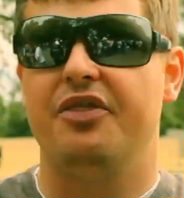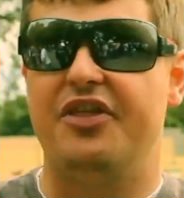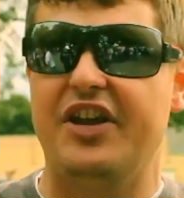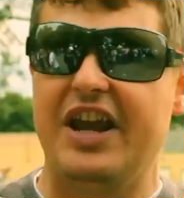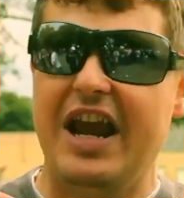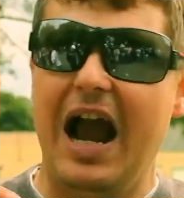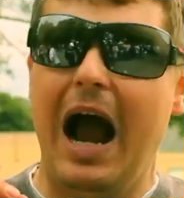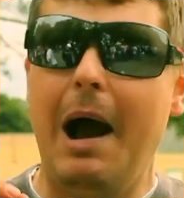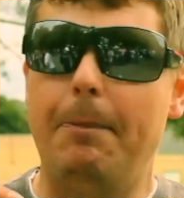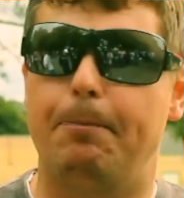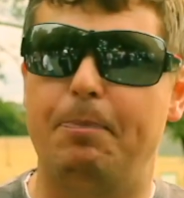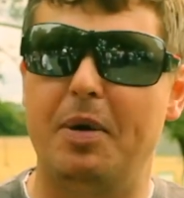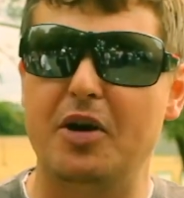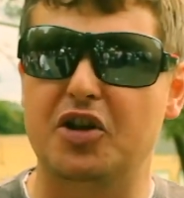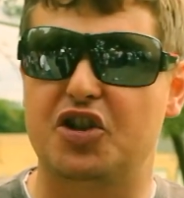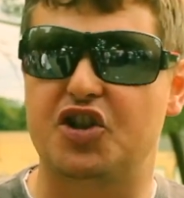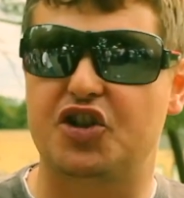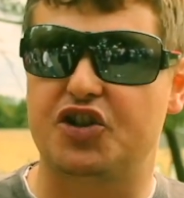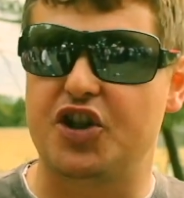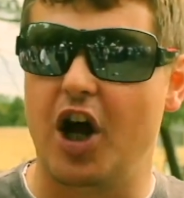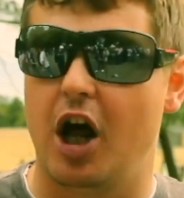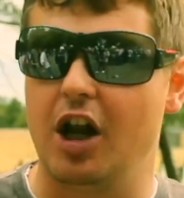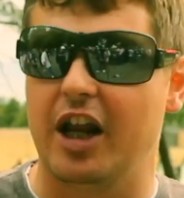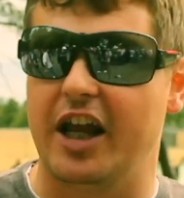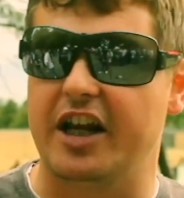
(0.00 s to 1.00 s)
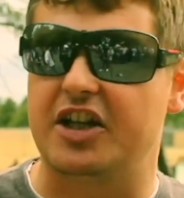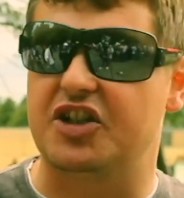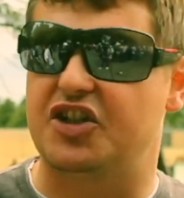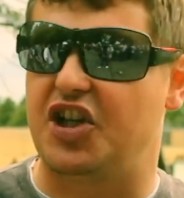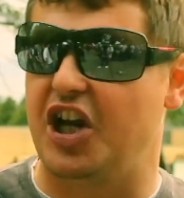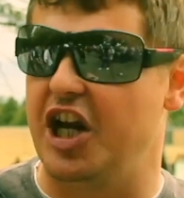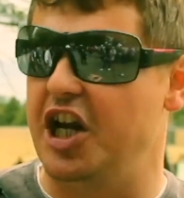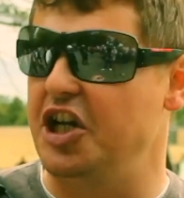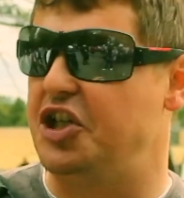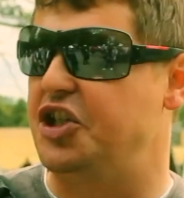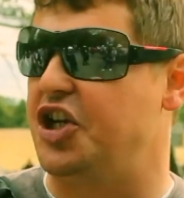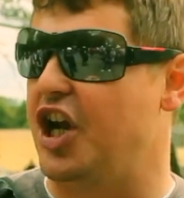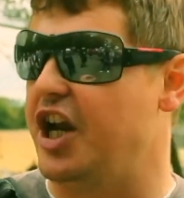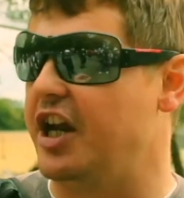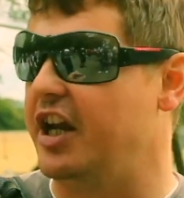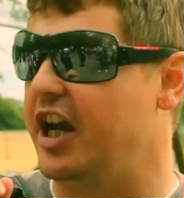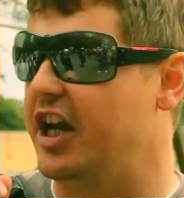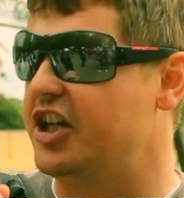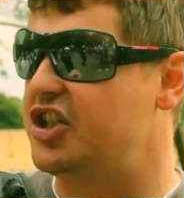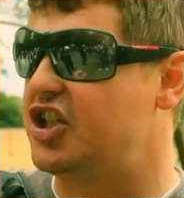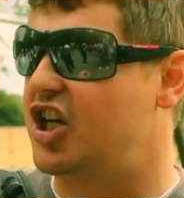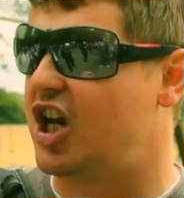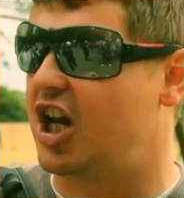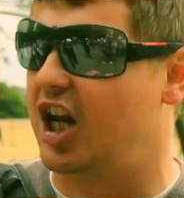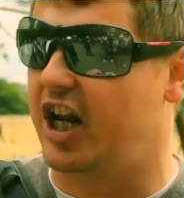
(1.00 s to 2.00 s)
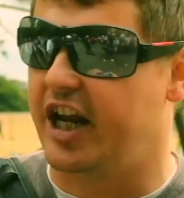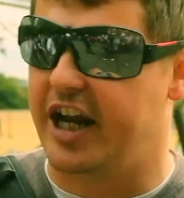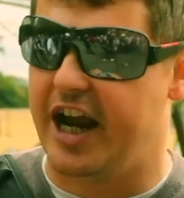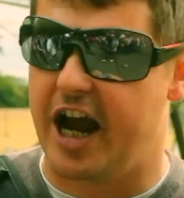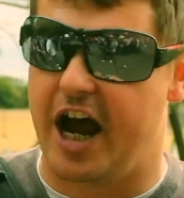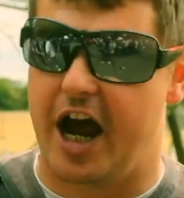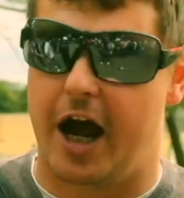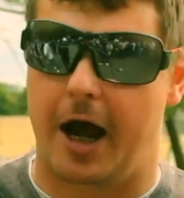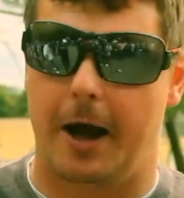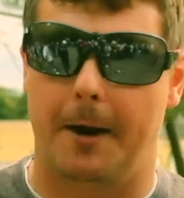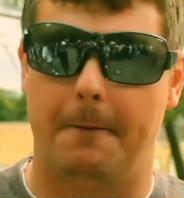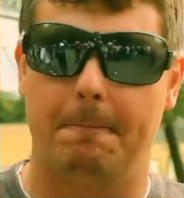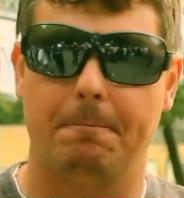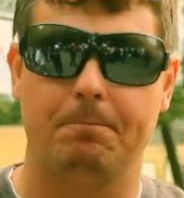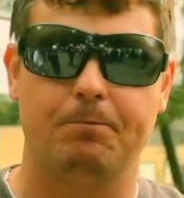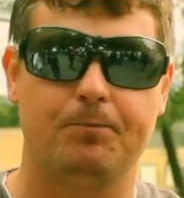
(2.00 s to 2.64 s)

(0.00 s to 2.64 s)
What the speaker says: The apostolic teaching is clear.